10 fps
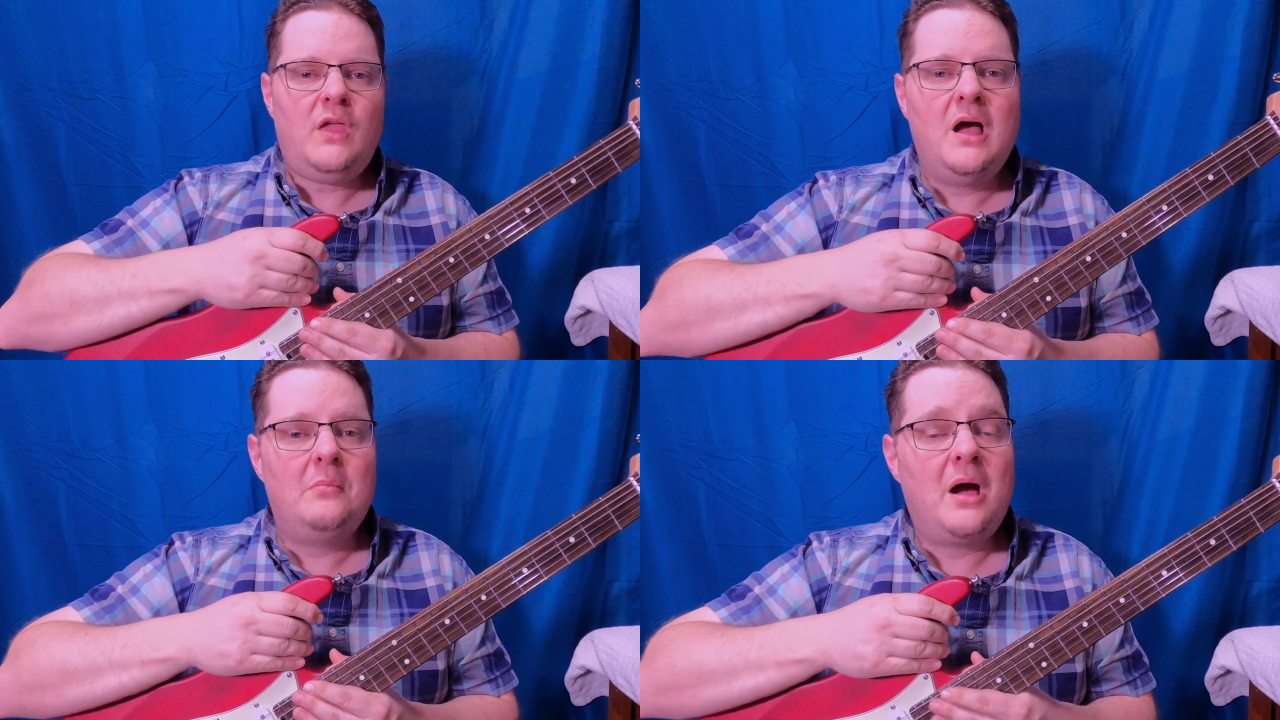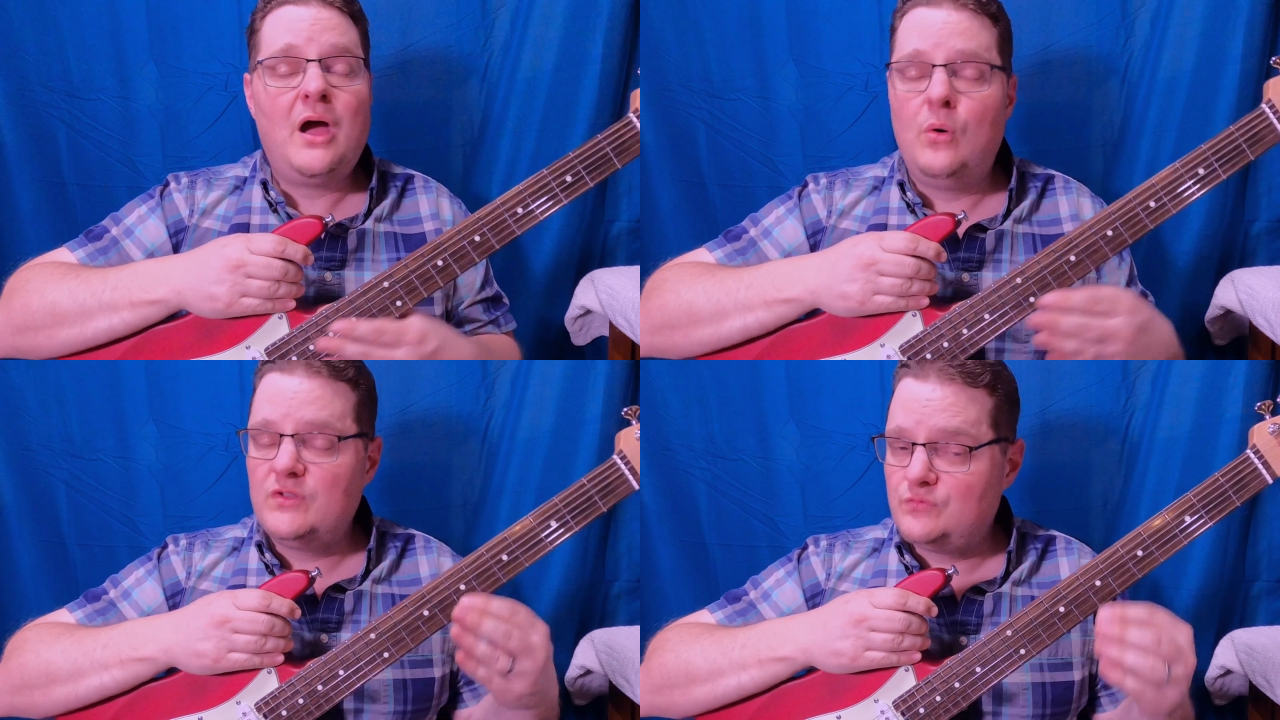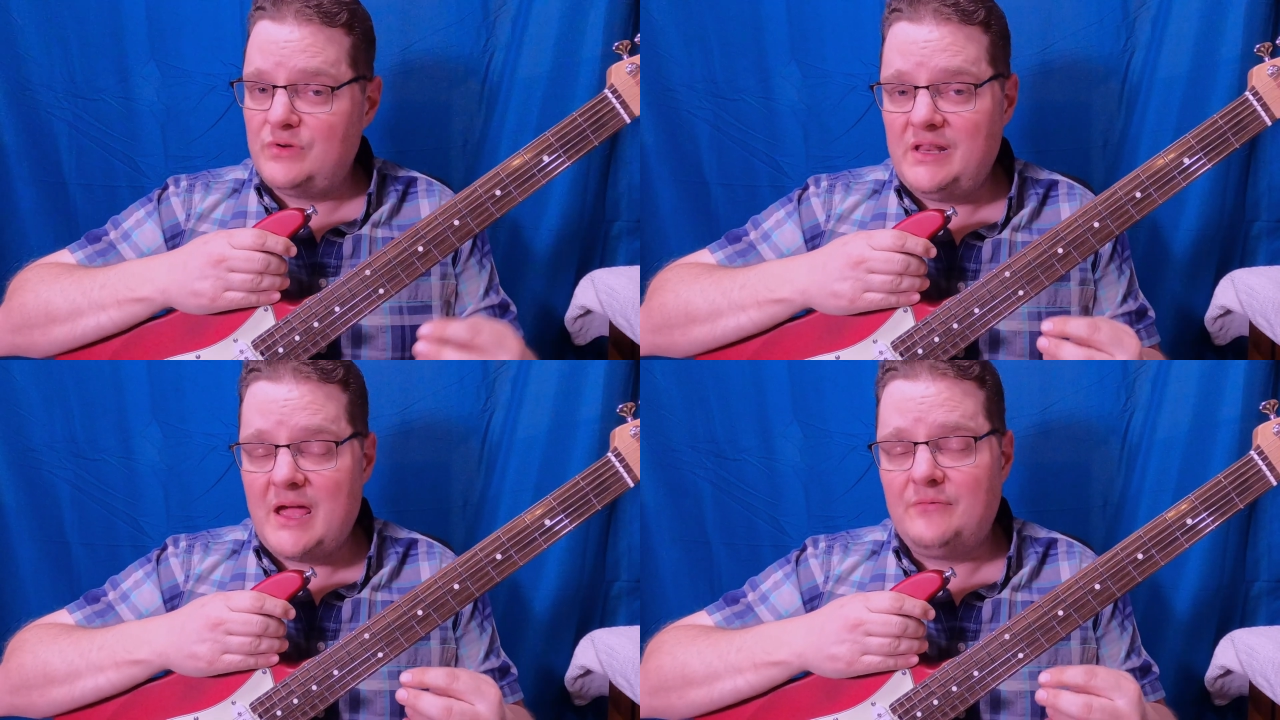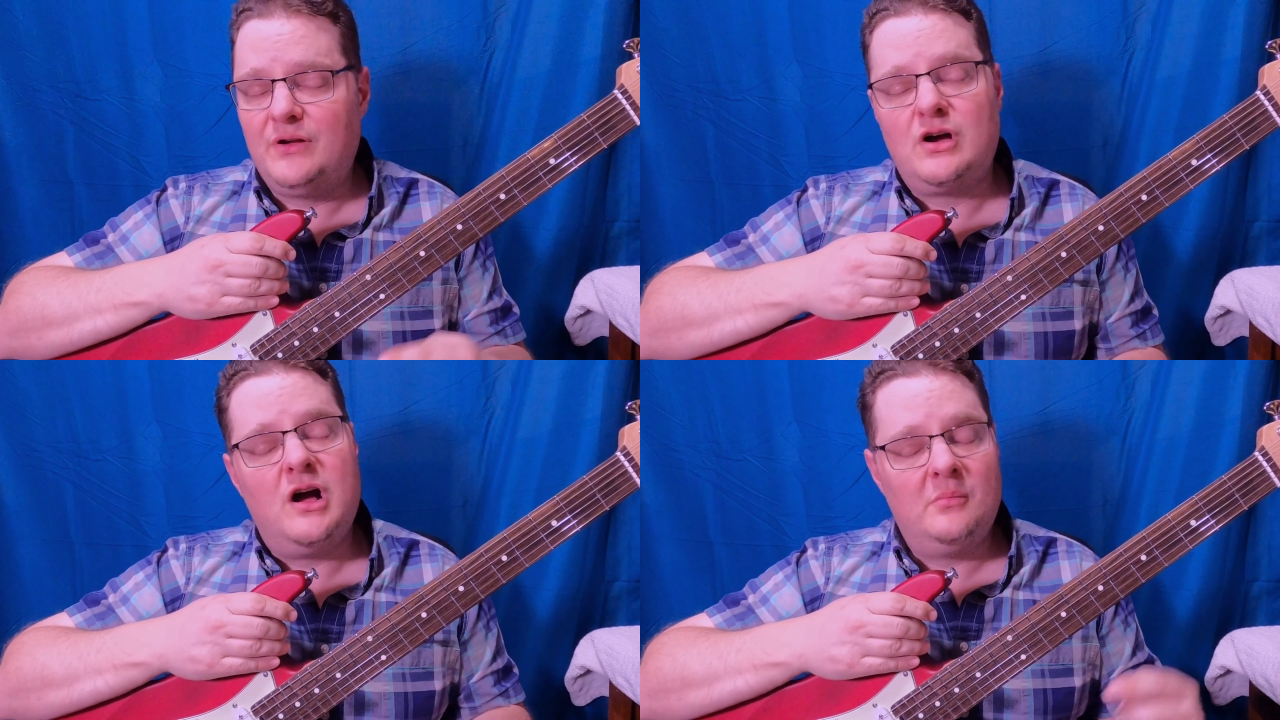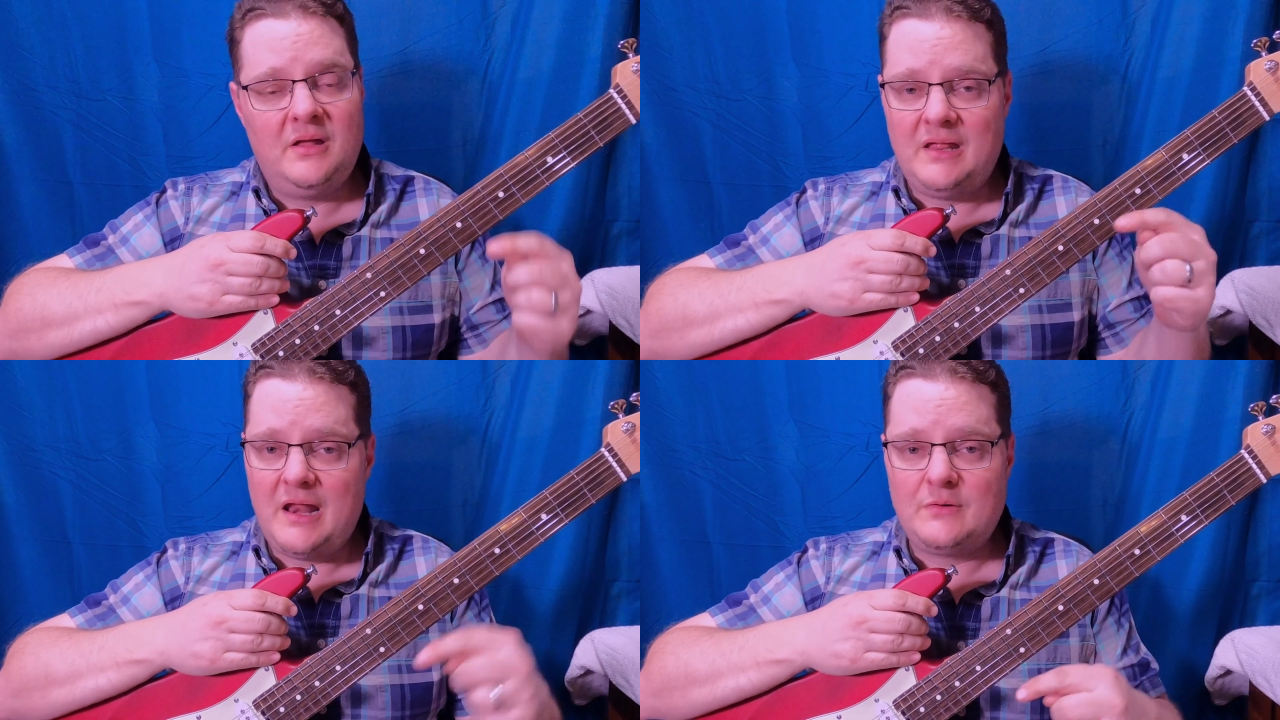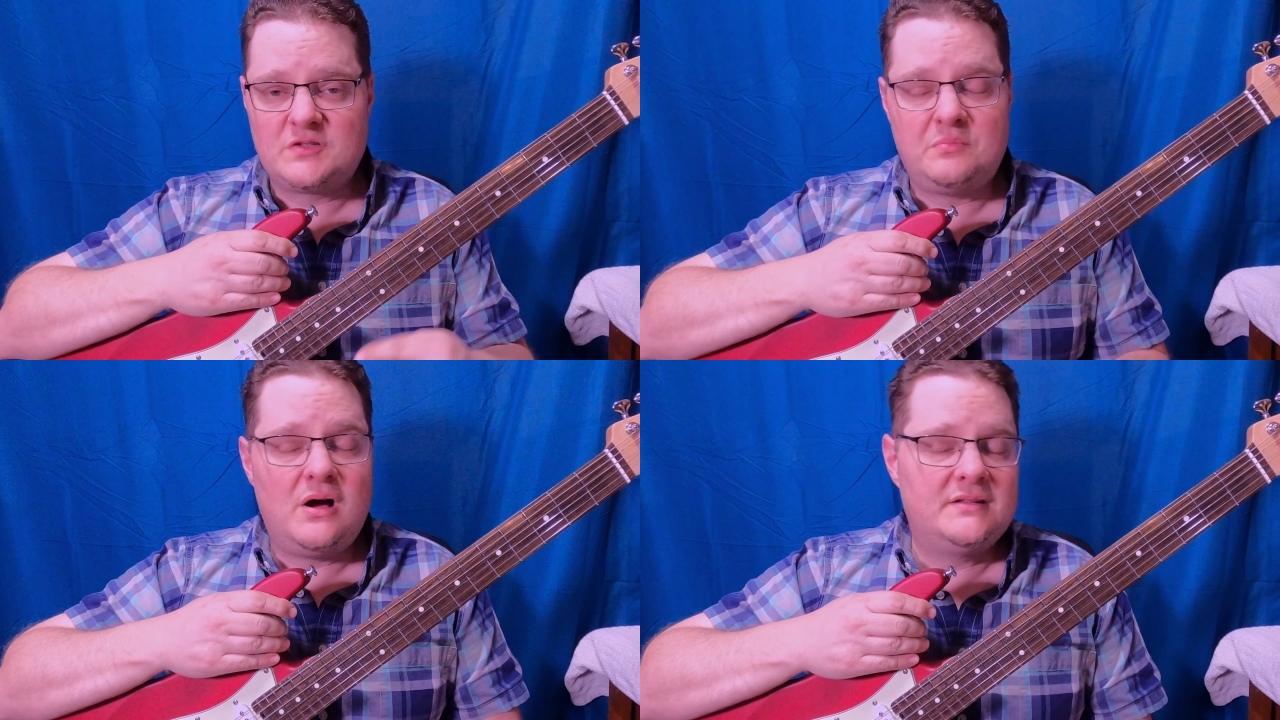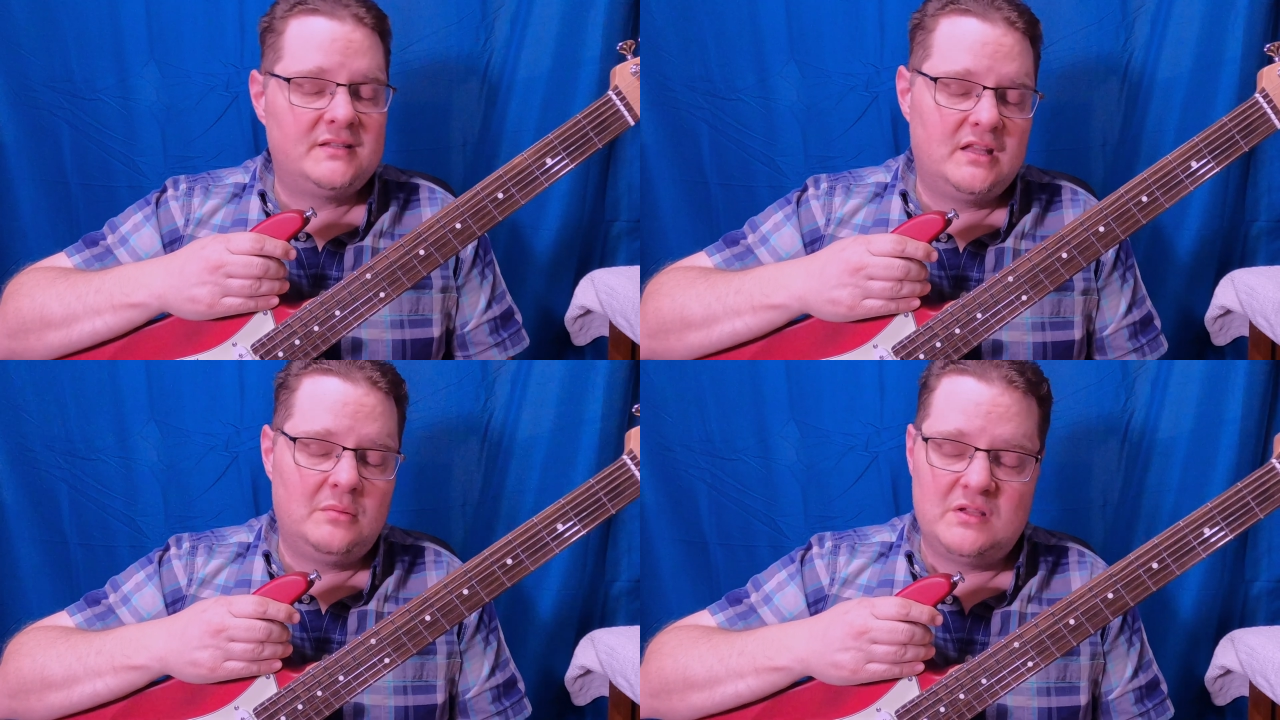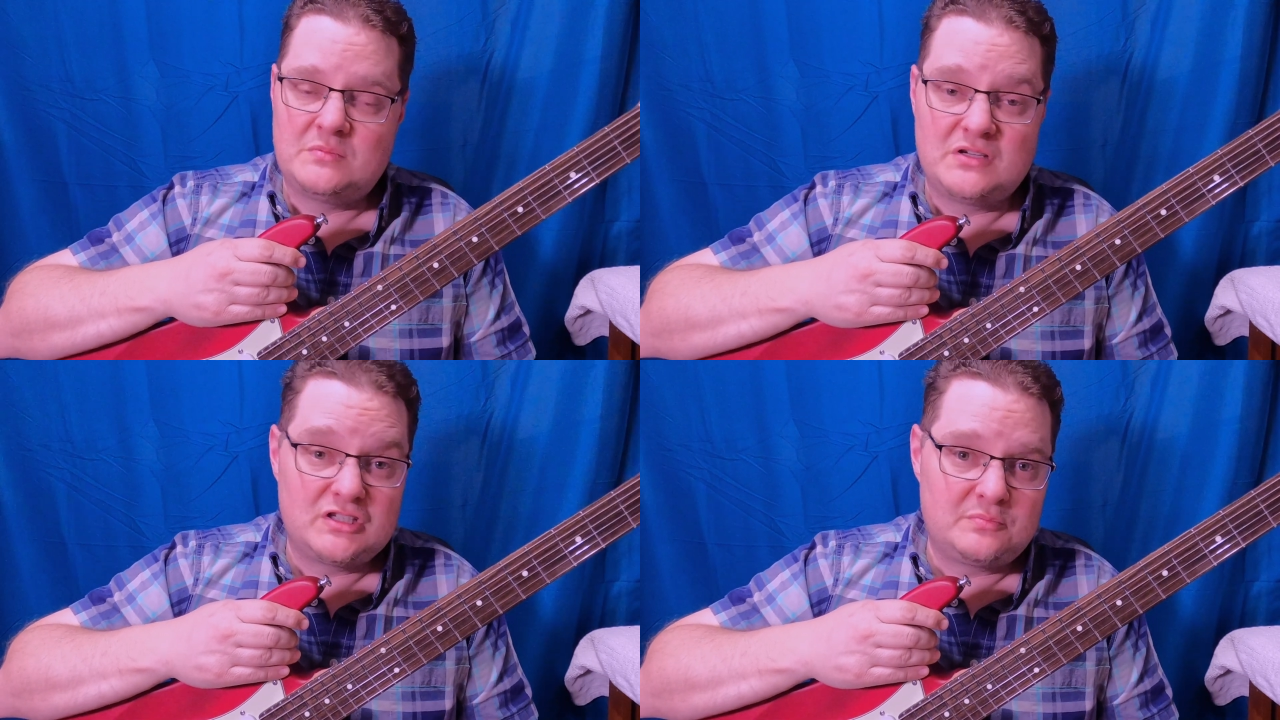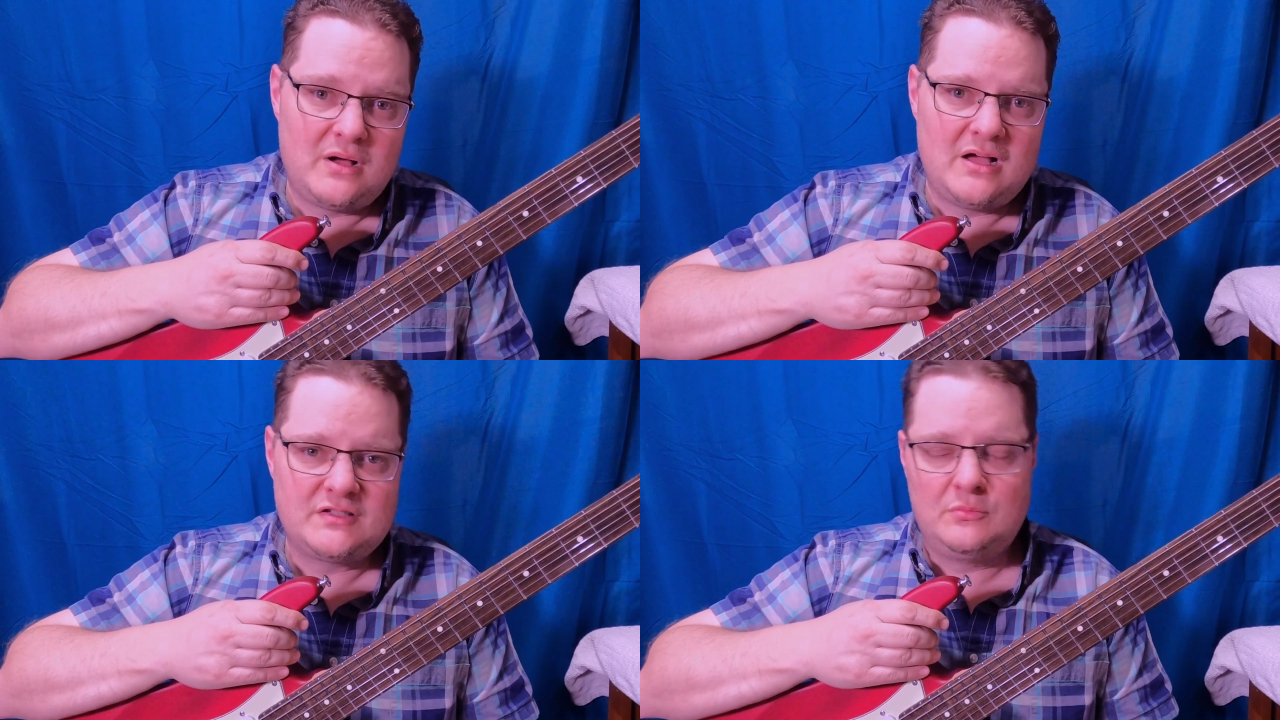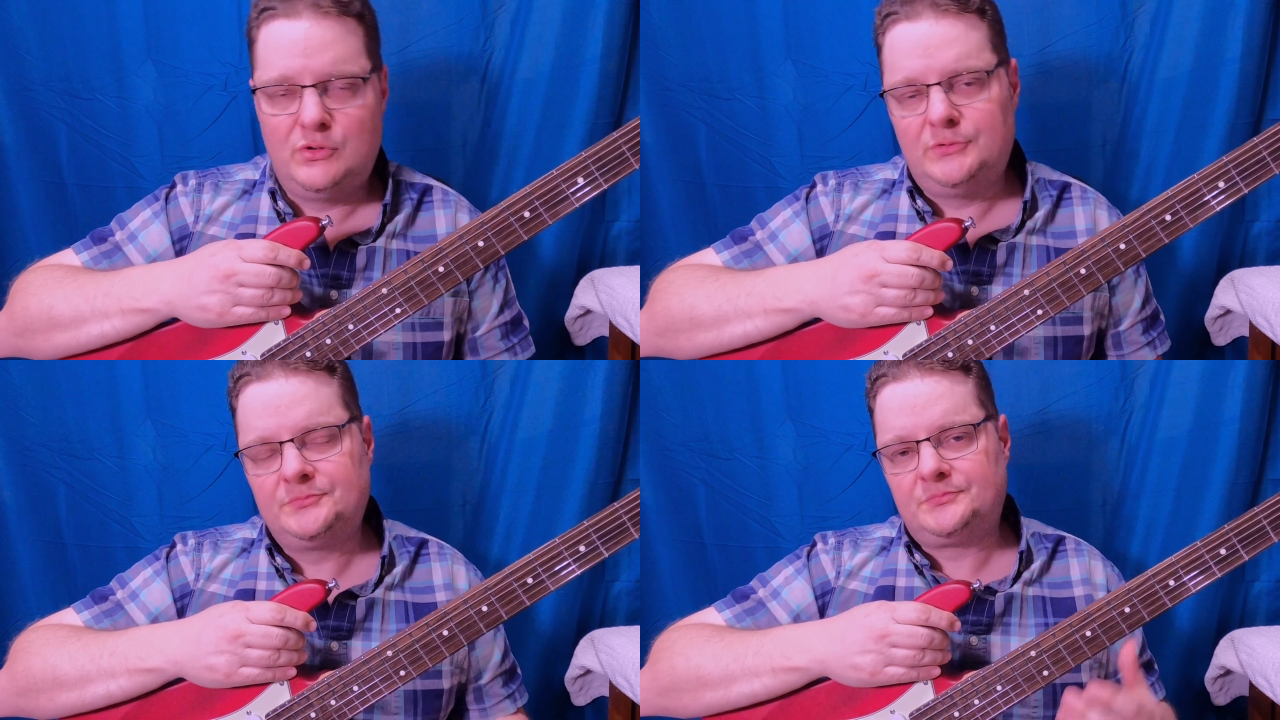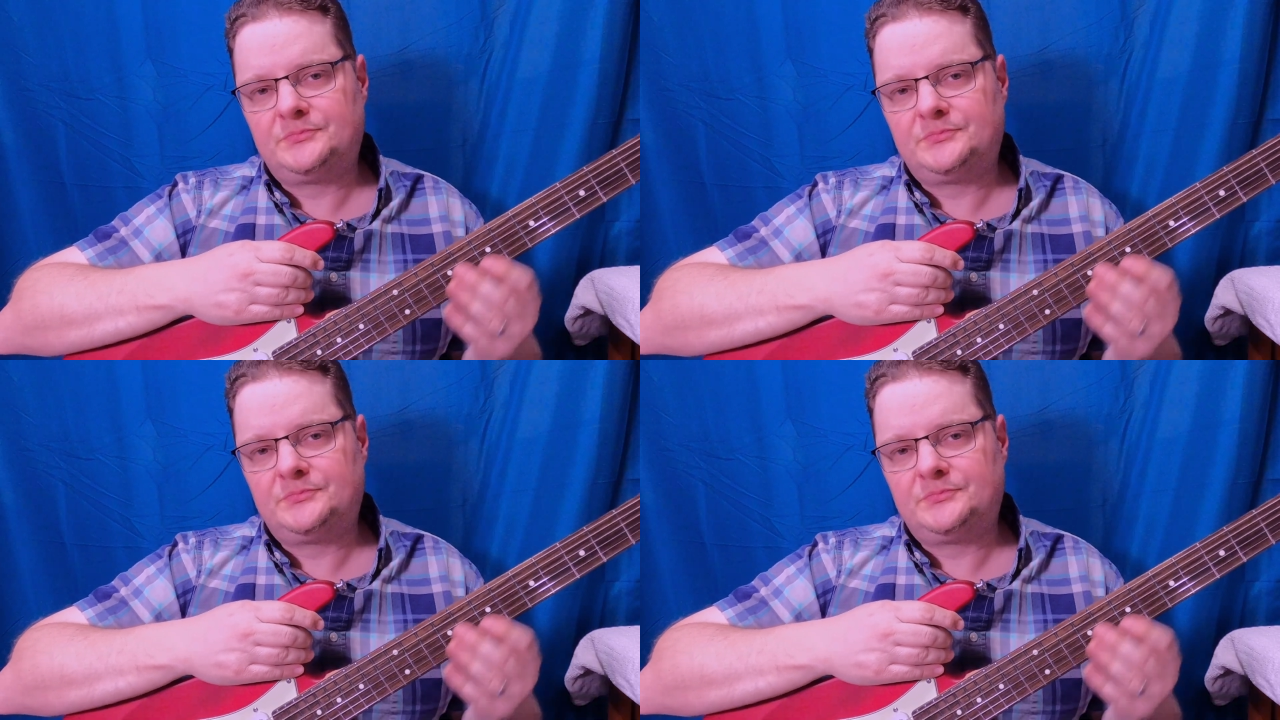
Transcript: I always read every comment and I respond to them as much as possible.